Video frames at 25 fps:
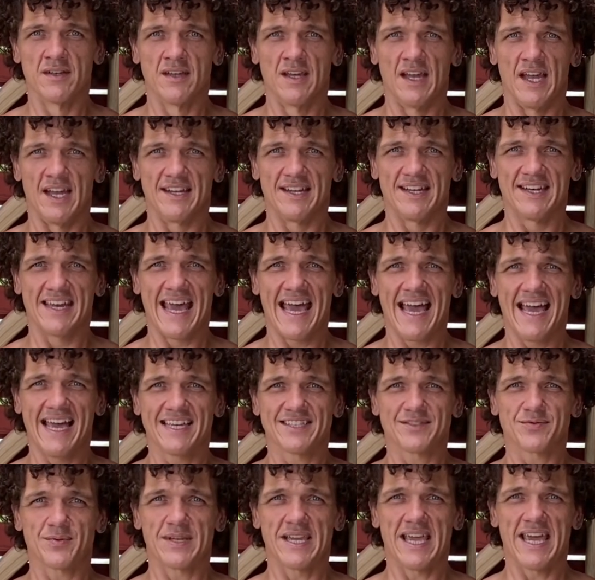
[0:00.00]
and then
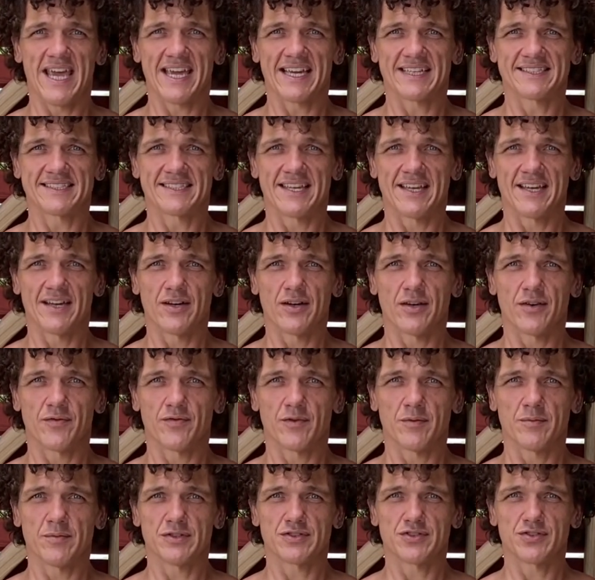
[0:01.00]
as we exhale
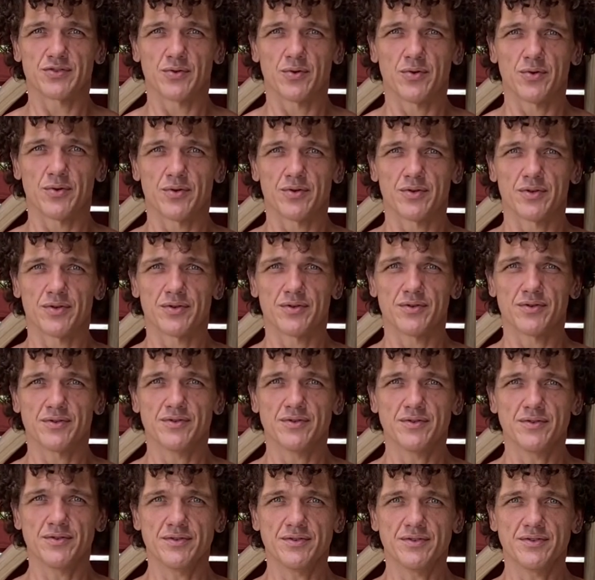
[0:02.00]
from the shoulders,
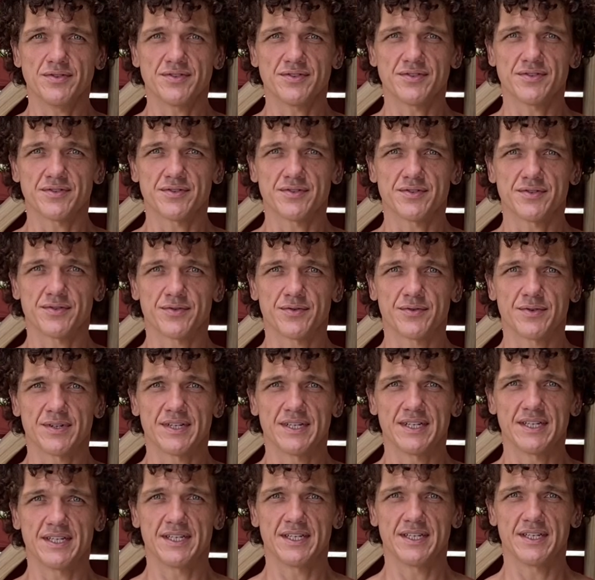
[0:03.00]

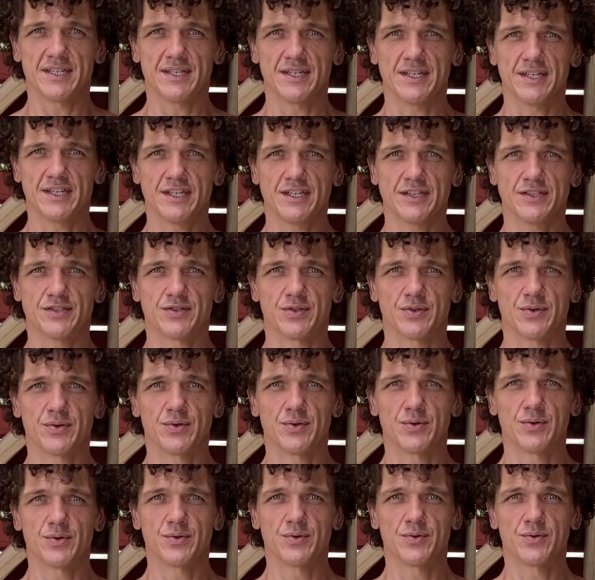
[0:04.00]
3,
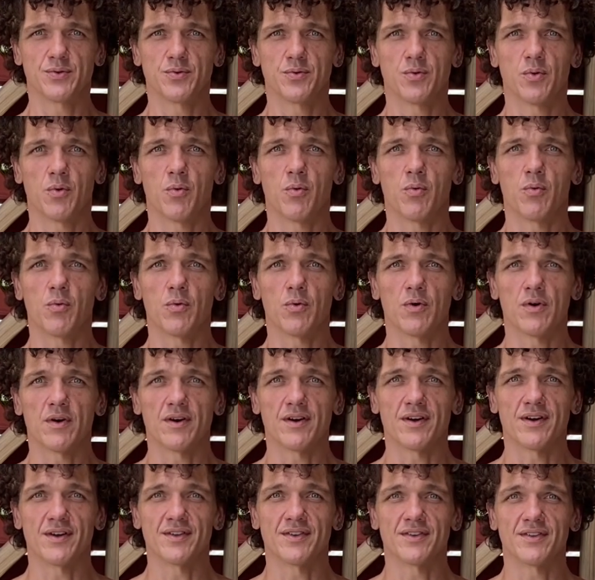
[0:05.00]
2,
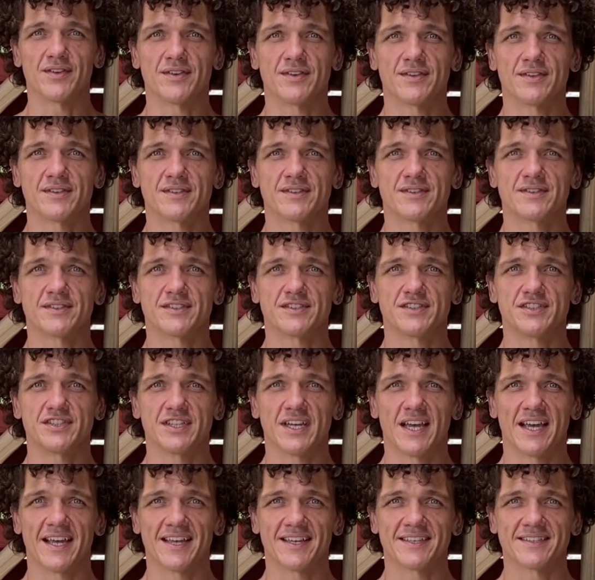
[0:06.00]
1,
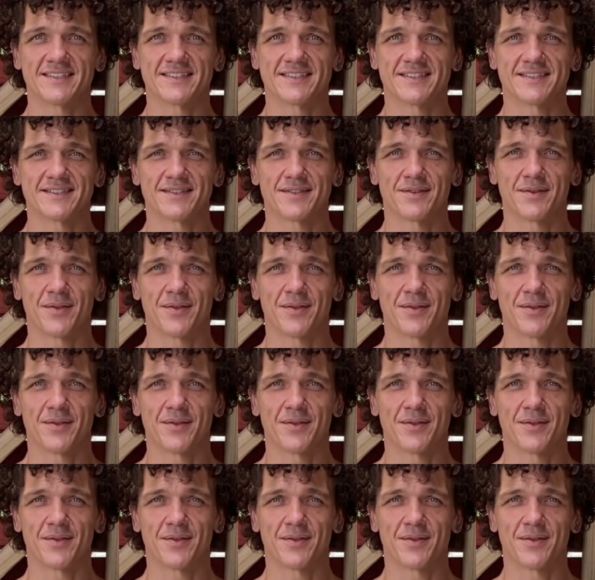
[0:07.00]
chest,